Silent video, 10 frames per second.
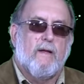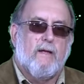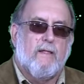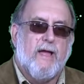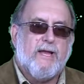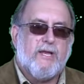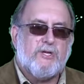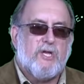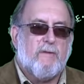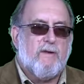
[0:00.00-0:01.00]
Ladies and
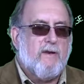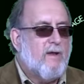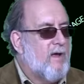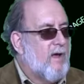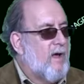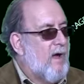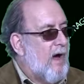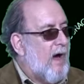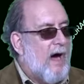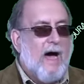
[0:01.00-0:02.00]
gentlemen,
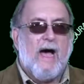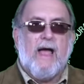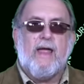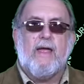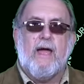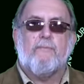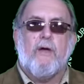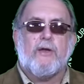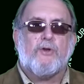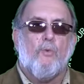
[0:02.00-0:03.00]
I am
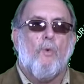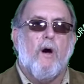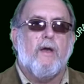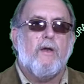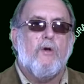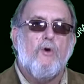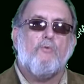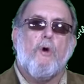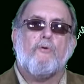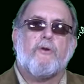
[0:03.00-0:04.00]
not the one who
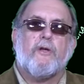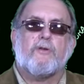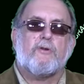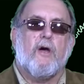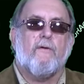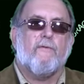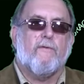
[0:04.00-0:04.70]
wrote this stuff.